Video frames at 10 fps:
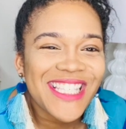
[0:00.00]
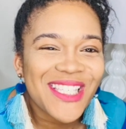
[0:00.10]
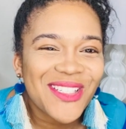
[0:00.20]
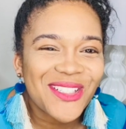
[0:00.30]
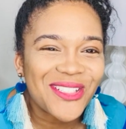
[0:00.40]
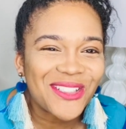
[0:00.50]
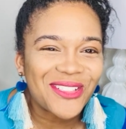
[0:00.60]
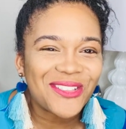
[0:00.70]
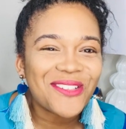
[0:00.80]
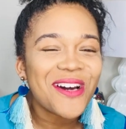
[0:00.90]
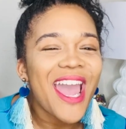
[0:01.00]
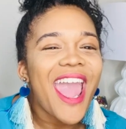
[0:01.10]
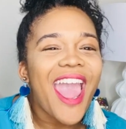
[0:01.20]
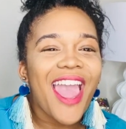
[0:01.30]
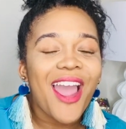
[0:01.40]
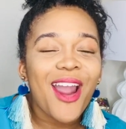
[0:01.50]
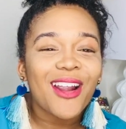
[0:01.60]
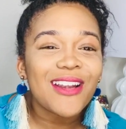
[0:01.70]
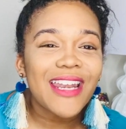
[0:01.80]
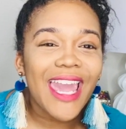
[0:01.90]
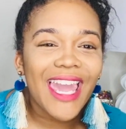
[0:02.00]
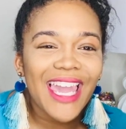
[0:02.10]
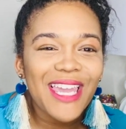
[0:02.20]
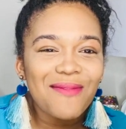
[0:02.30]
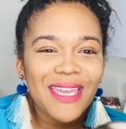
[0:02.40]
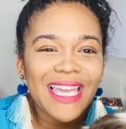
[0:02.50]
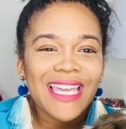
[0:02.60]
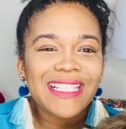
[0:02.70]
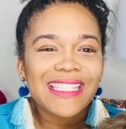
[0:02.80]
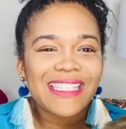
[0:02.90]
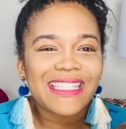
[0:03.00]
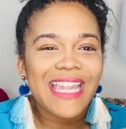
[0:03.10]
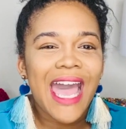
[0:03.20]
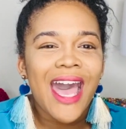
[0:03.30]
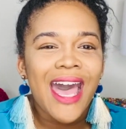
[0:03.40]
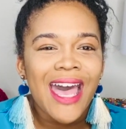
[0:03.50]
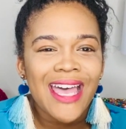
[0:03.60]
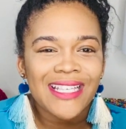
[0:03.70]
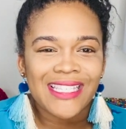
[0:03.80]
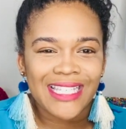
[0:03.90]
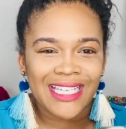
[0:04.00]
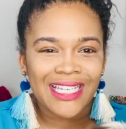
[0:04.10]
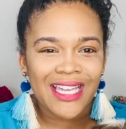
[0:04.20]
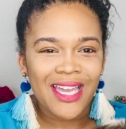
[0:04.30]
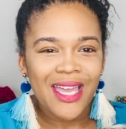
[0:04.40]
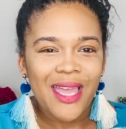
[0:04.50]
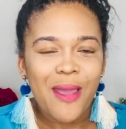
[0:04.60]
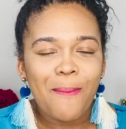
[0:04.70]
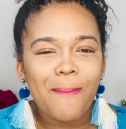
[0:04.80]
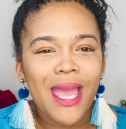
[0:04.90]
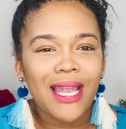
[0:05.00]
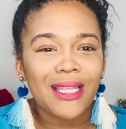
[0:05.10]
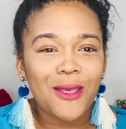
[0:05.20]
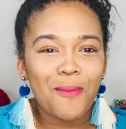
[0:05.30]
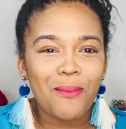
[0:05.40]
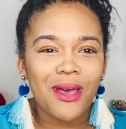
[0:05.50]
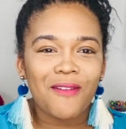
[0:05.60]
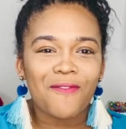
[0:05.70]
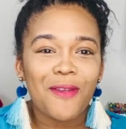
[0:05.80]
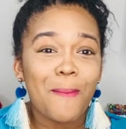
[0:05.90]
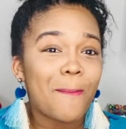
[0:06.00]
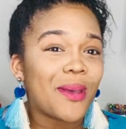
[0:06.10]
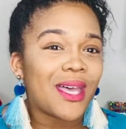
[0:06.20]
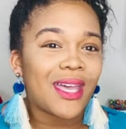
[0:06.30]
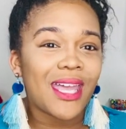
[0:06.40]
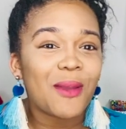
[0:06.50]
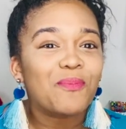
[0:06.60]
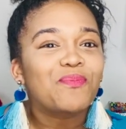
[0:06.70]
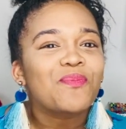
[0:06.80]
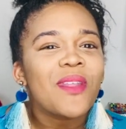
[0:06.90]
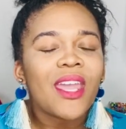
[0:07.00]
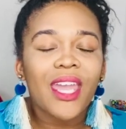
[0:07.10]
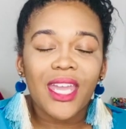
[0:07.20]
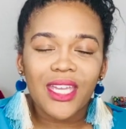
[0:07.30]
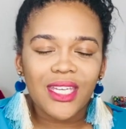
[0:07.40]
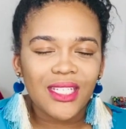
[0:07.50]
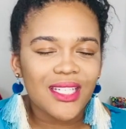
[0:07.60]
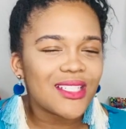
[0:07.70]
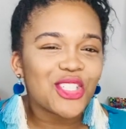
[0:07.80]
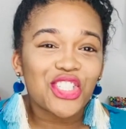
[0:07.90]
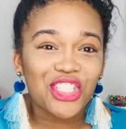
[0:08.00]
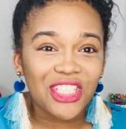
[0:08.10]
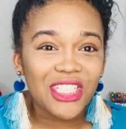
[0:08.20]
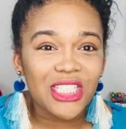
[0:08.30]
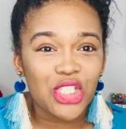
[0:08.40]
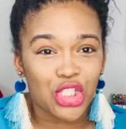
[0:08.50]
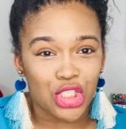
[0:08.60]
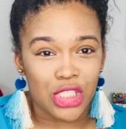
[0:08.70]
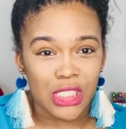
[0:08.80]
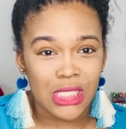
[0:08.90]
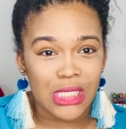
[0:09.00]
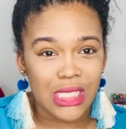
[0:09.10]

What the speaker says: Tzu and her name is Stassi, my little muffin butt. And she is just